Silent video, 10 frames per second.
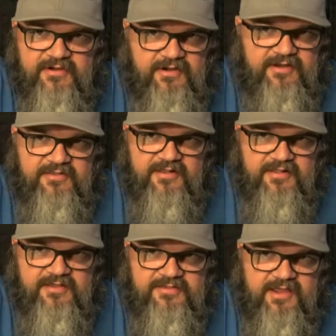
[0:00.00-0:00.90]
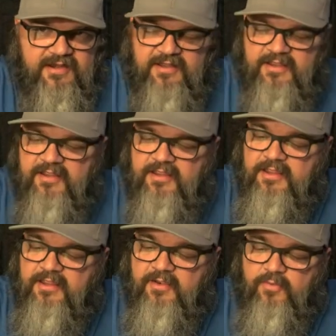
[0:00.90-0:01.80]
or anything like that.
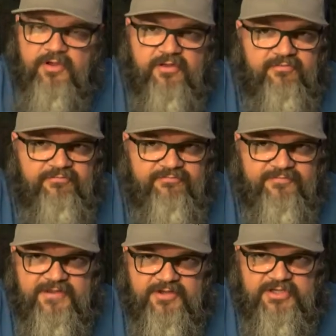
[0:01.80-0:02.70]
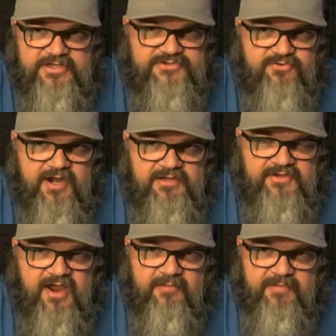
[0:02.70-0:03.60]
Well, it's great
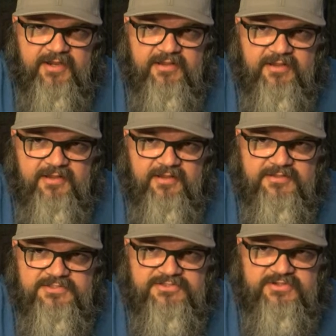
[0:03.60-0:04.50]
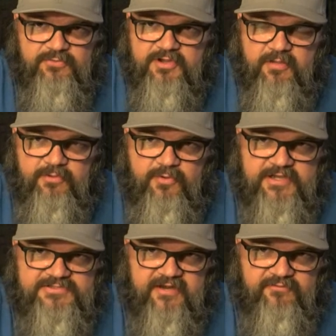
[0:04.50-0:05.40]
timing. Just a couple of
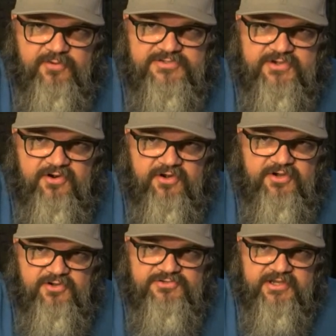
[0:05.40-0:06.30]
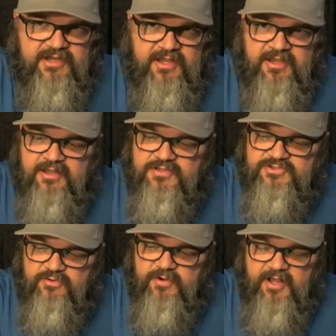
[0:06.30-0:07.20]
weeks after we started using
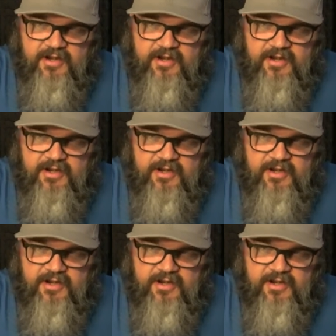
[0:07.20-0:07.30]
Sermon